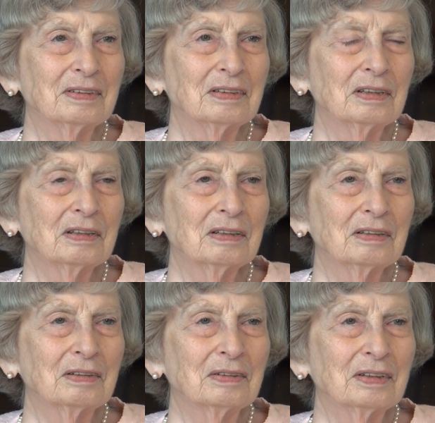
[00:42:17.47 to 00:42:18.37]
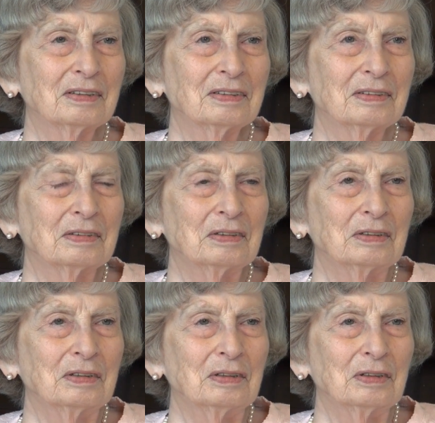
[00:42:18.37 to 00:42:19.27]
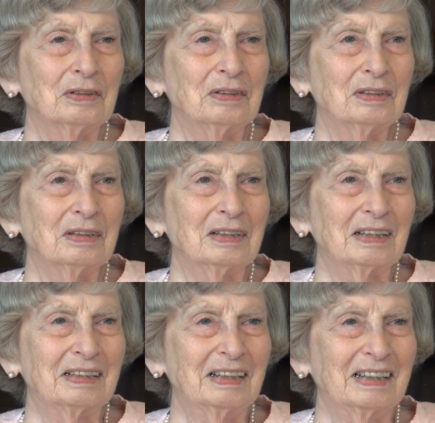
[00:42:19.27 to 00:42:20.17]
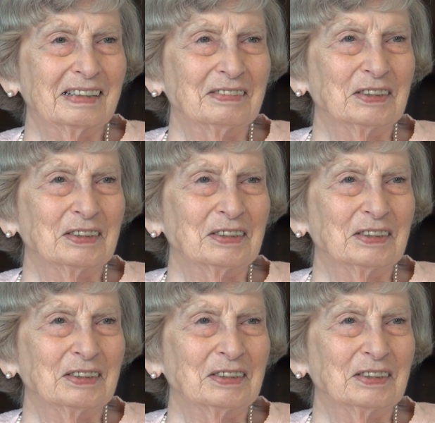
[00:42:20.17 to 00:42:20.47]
and in the profession and some interesting times